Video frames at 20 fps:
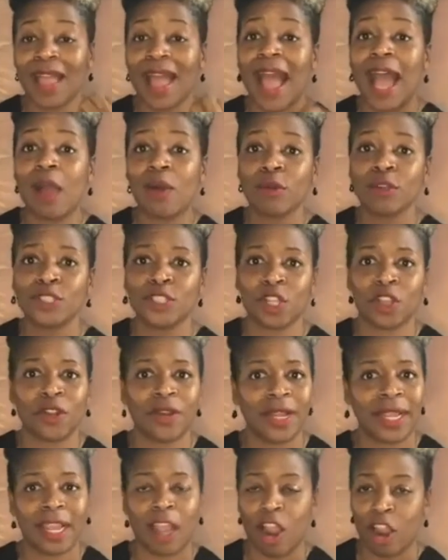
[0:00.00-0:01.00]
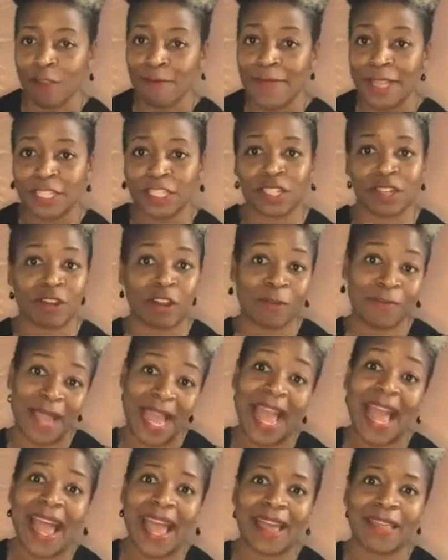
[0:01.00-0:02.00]
our journey, our mission, and our
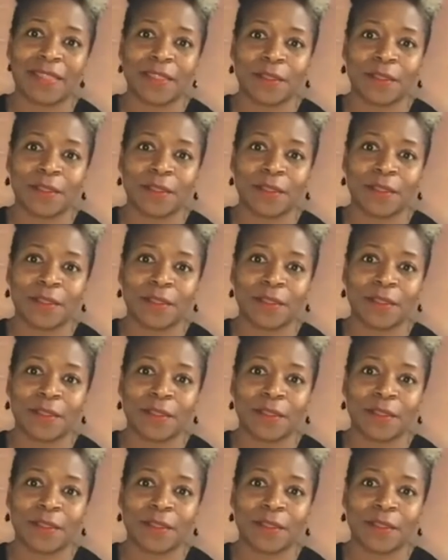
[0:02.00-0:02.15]
path.